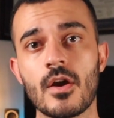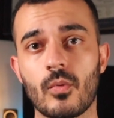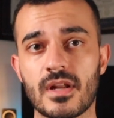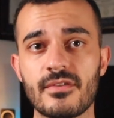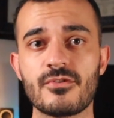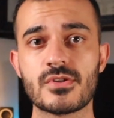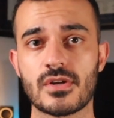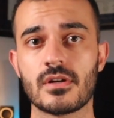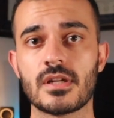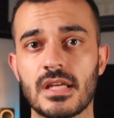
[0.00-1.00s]
When I first
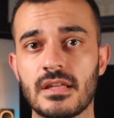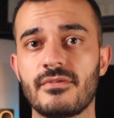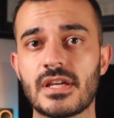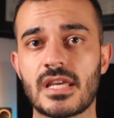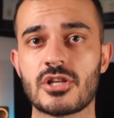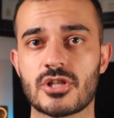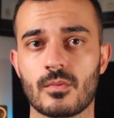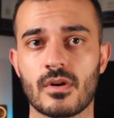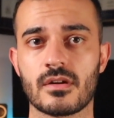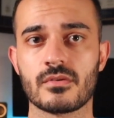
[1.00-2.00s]
started in vacation
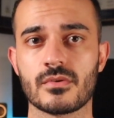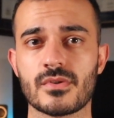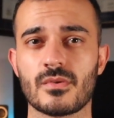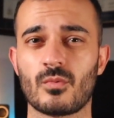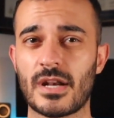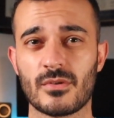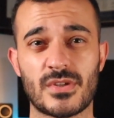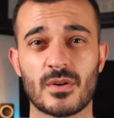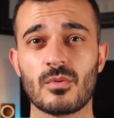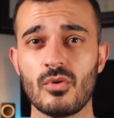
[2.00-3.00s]
rentals,
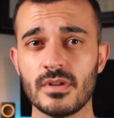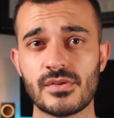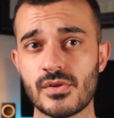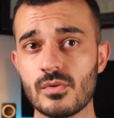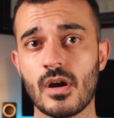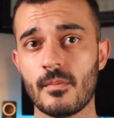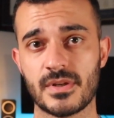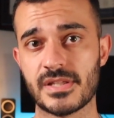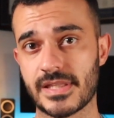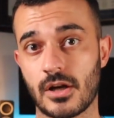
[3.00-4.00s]
there were only two
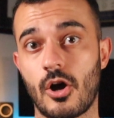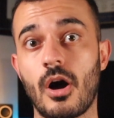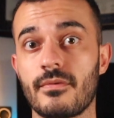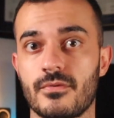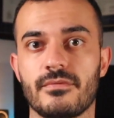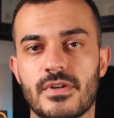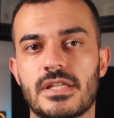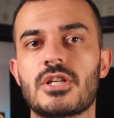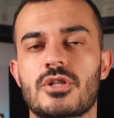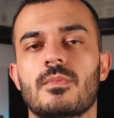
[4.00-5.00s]
companies that offered
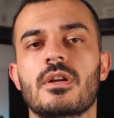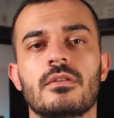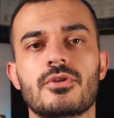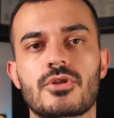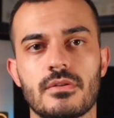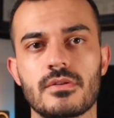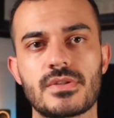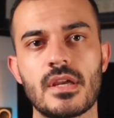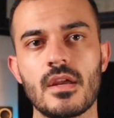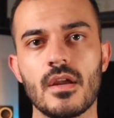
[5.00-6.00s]
vacation rental insurance.